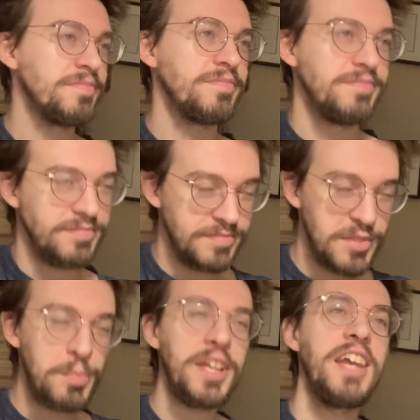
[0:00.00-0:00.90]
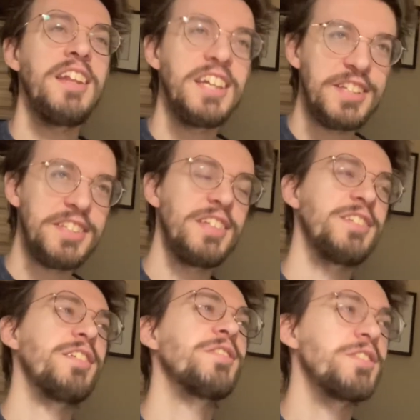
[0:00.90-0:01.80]
The beginning of this is
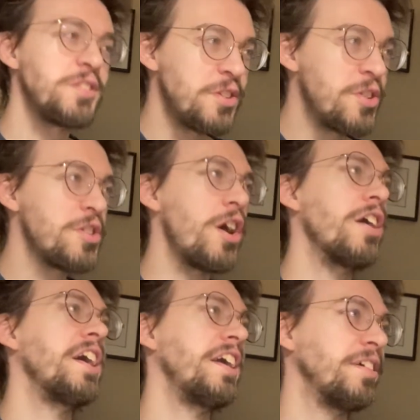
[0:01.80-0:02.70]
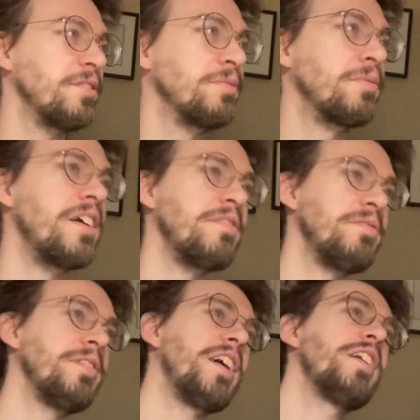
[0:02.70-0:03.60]
such a chugging
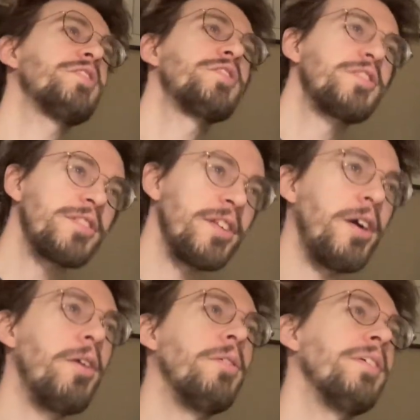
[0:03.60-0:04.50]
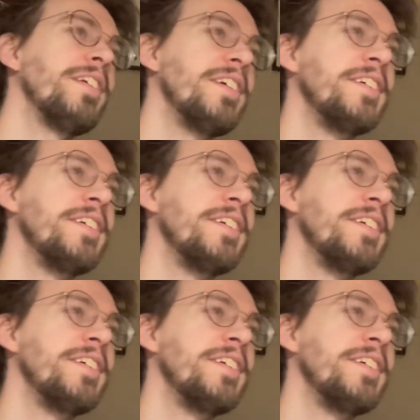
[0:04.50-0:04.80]
riff, like a slow,